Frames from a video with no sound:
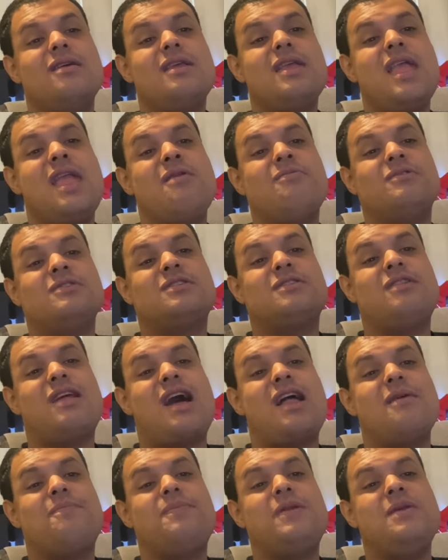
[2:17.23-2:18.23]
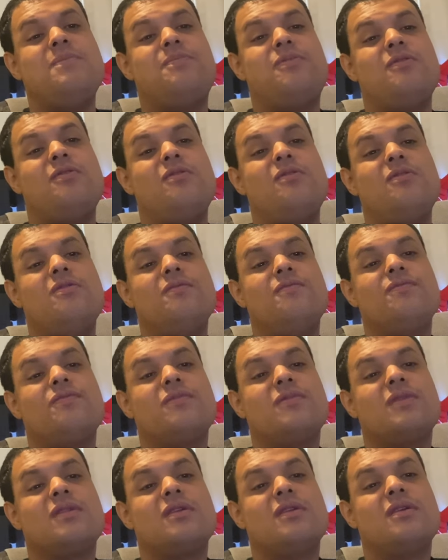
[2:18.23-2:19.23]
it was a lot of people
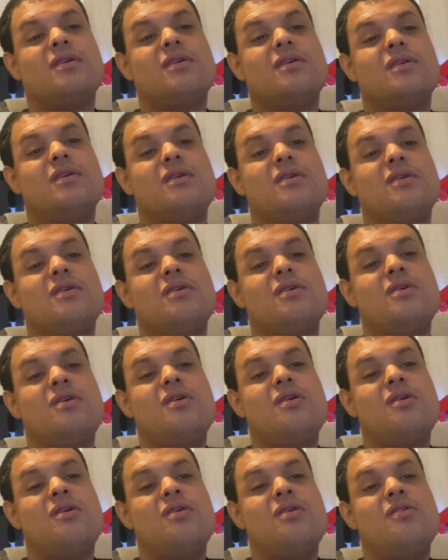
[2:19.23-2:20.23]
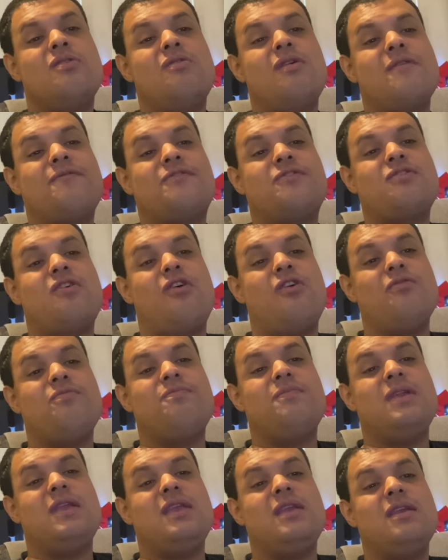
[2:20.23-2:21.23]
who have
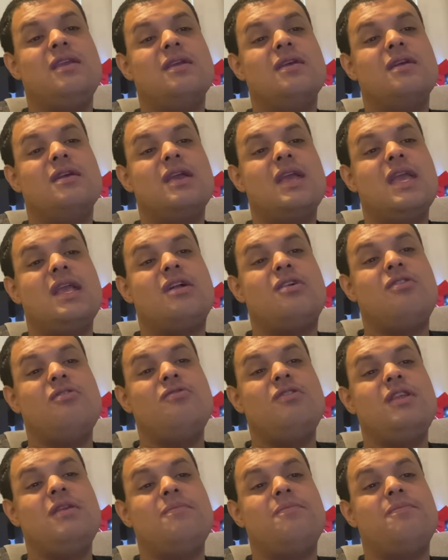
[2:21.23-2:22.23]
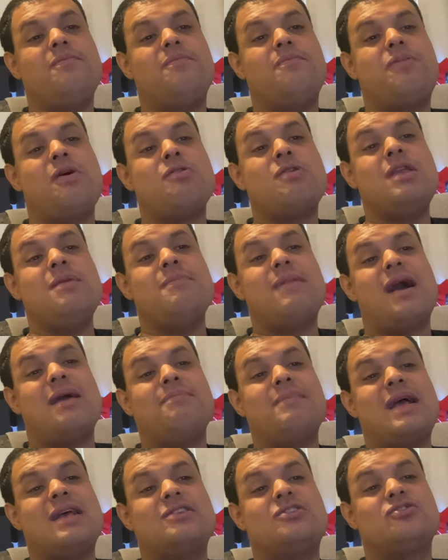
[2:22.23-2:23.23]
told me, including
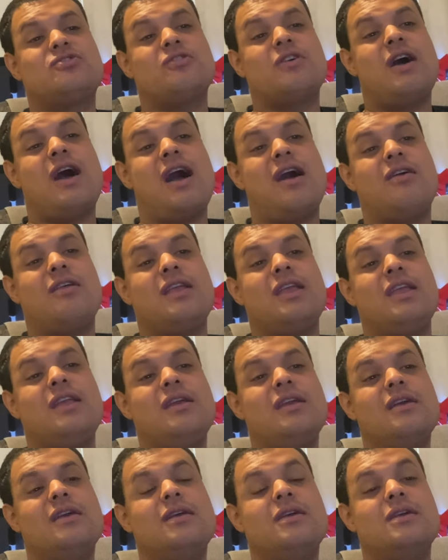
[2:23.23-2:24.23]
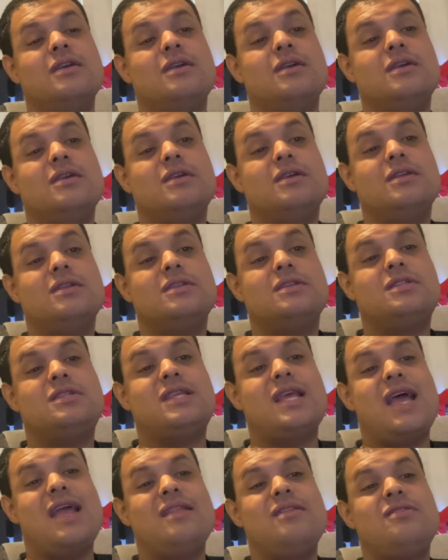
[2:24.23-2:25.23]
Pokemon Master Holly,
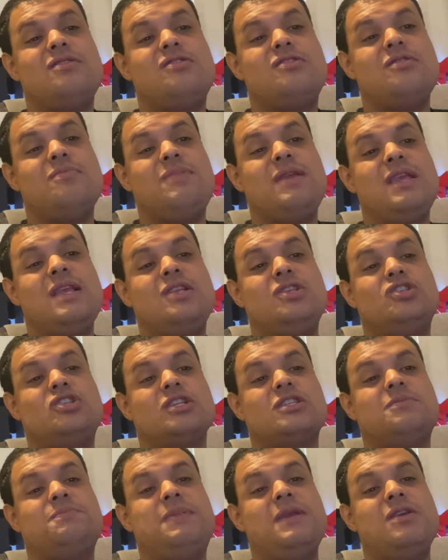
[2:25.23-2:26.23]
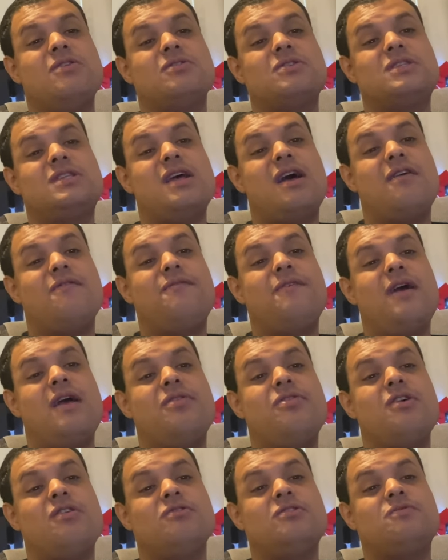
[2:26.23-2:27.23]
said to me, just be yourself,
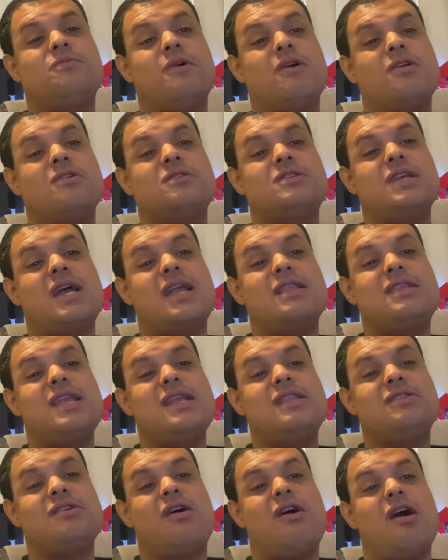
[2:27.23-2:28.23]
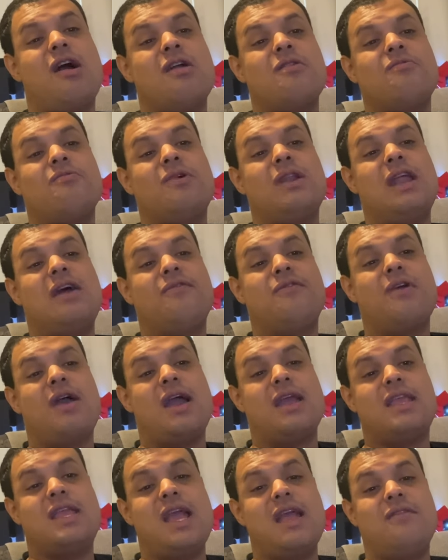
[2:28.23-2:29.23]
and those words I take to heart whenever
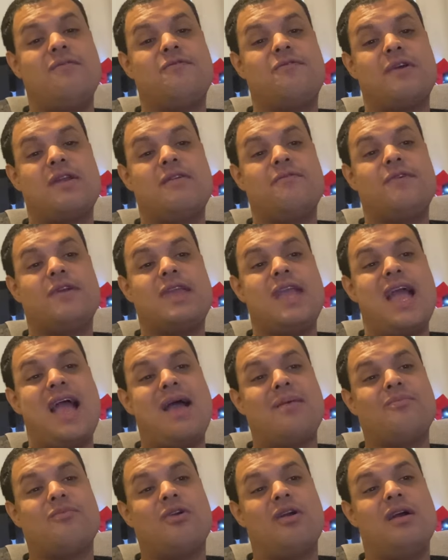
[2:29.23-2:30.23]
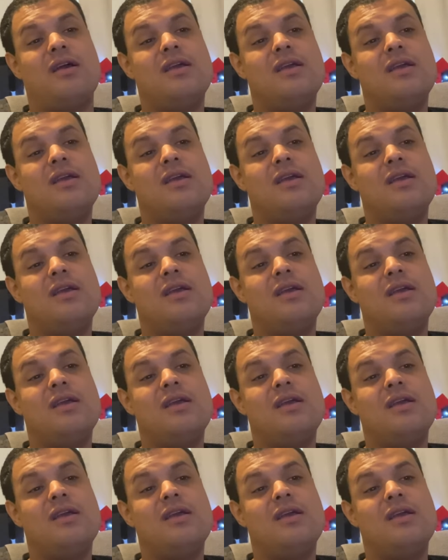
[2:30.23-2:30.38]
I get in front of a camera.